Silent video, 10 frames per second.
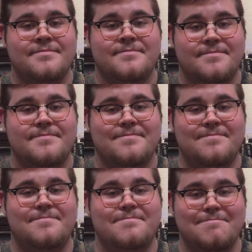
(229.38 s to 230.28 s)

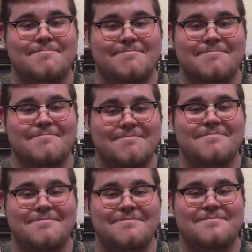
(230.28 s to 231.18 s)

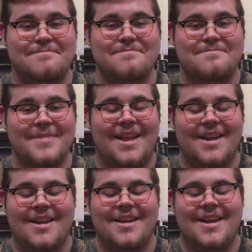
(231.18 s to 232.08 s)

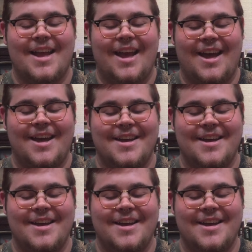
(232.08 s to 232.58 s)
No one is speaking in this clip.